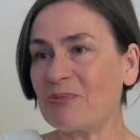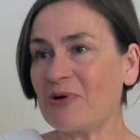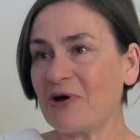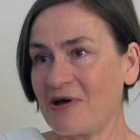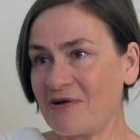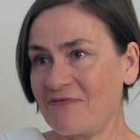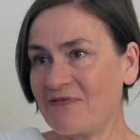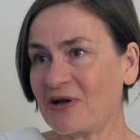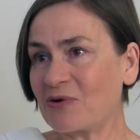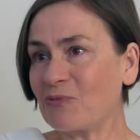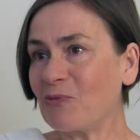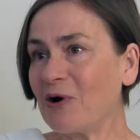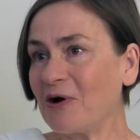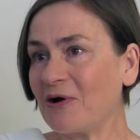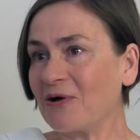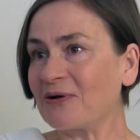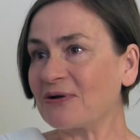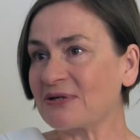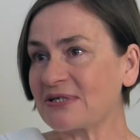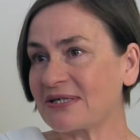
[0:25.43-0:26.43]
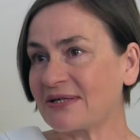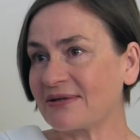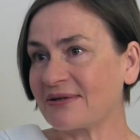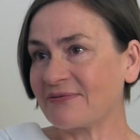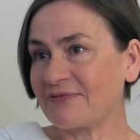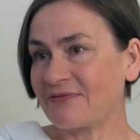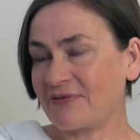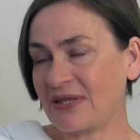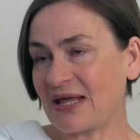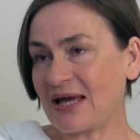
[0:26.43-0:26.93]
a perfect world
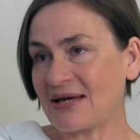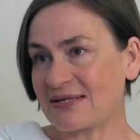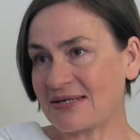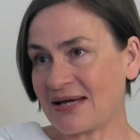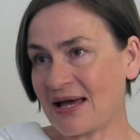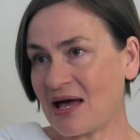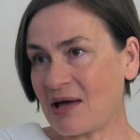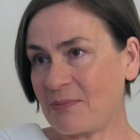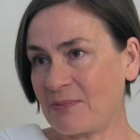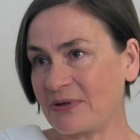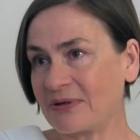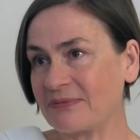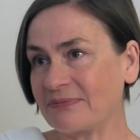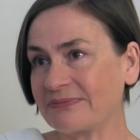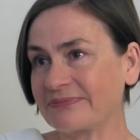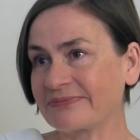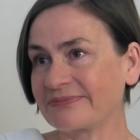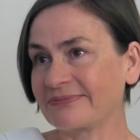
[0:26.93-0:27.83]
for that to happen.